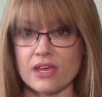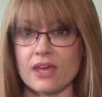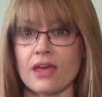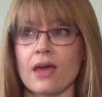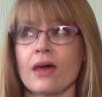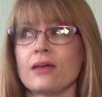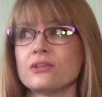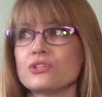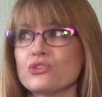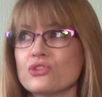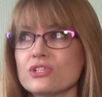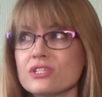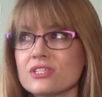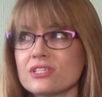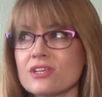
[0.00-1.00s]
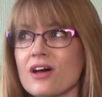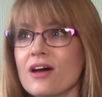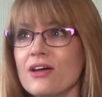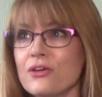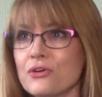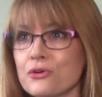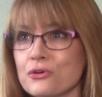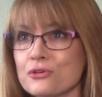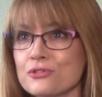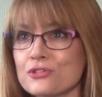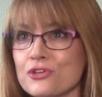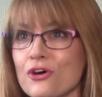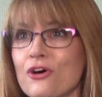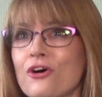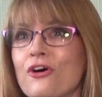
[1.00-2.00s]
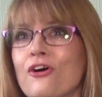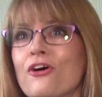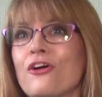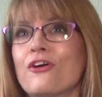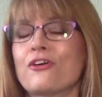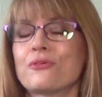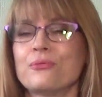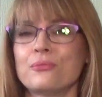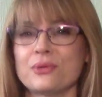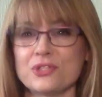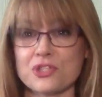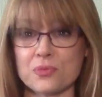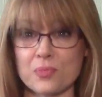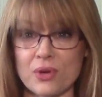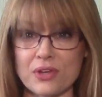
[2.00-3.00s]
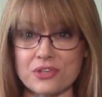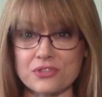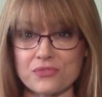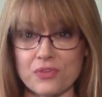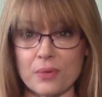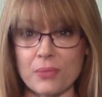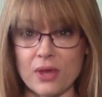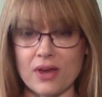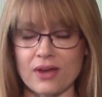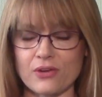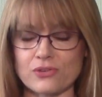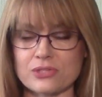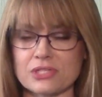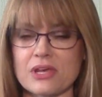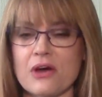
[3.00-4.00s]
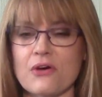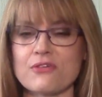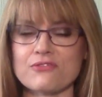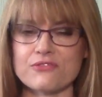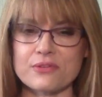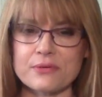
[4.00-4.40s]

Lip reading: And the desires are what springs from the higher self.